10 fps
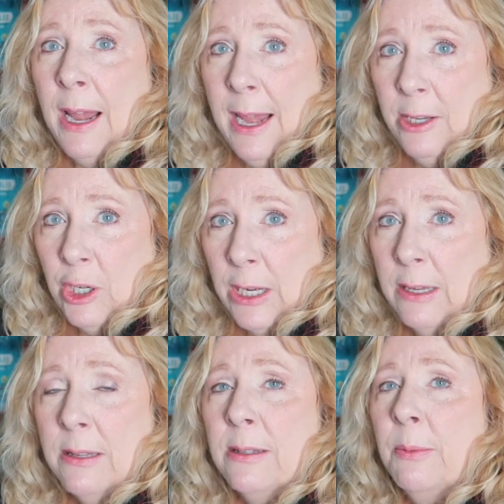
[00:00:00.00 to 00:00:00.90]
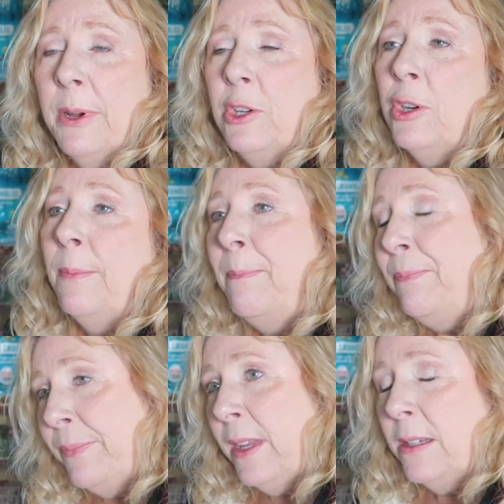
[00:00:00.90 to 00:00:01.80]
8 chickens, which
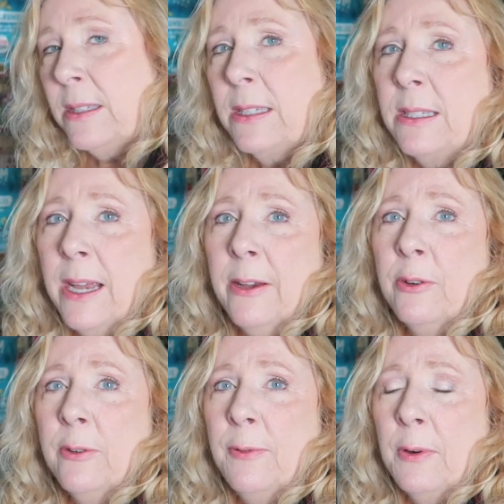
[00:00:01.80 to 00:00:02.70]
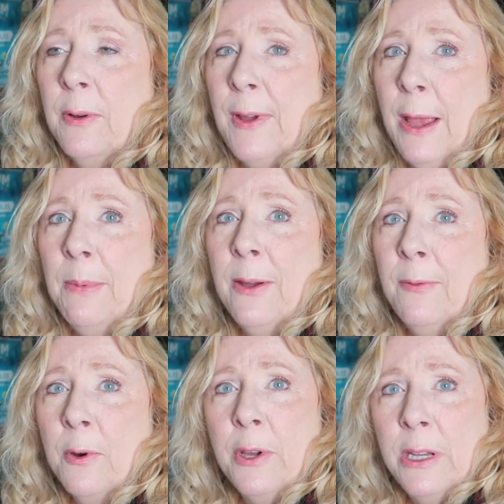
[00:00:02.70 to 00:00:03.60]
is the standard for a family
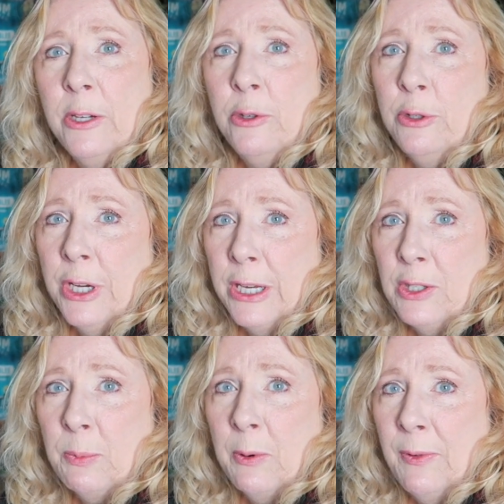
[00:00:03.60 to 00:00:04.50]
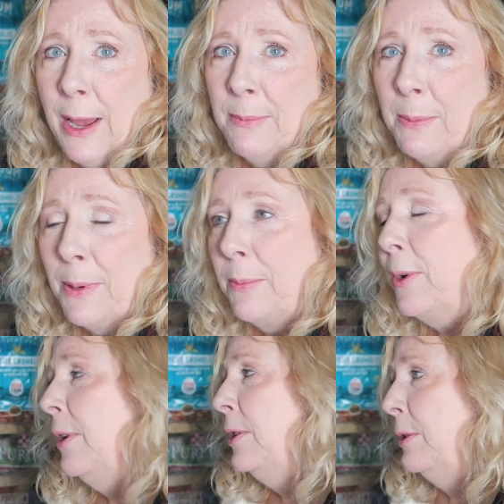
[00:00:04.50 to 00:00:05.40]
of 4. You need 2 chickens per family
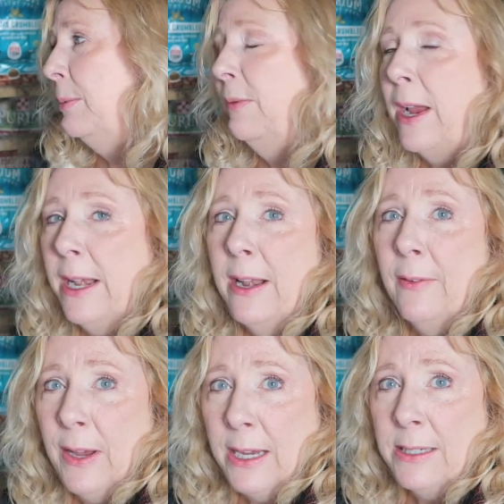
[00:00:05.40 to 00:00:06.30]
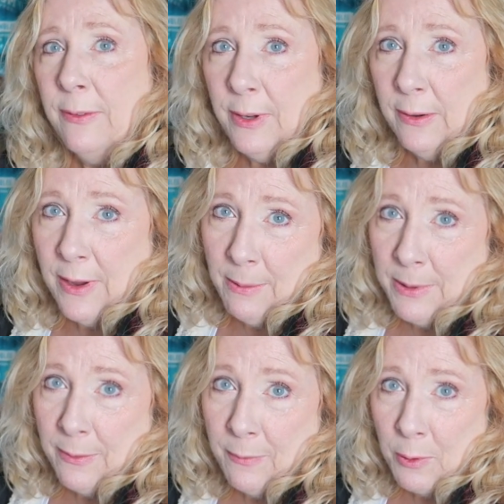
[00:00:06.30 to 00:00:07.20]
member to provide enough eggs to feed a
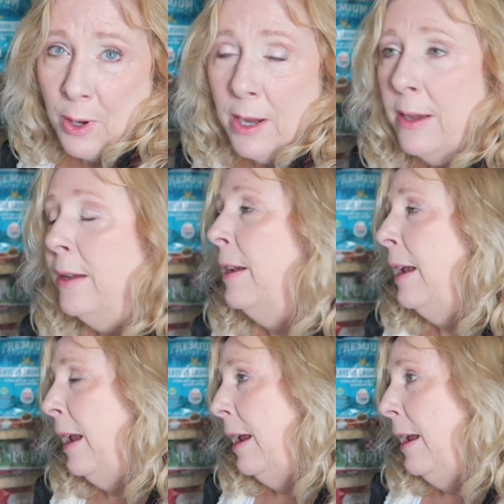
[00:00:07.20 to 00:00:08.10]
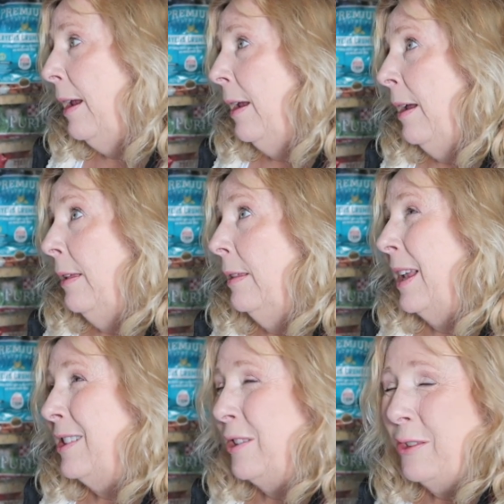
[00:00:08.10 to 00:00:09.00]
family of 4.
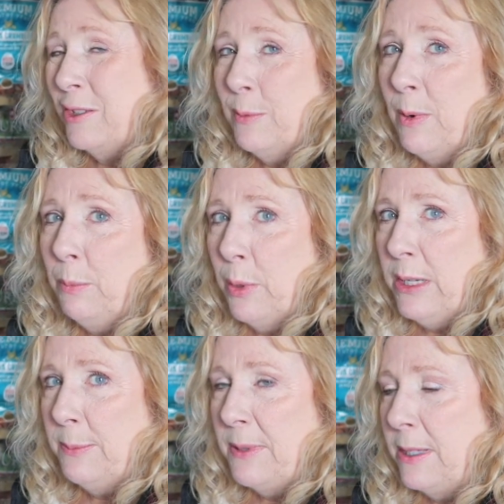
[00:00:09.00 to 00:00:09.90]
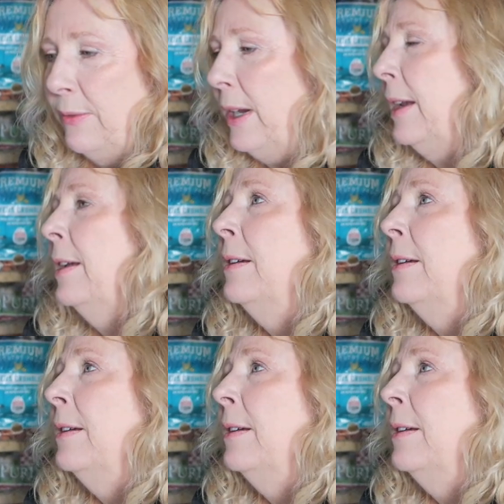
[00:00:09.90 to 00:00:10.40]
And that's also somewhat breed specific.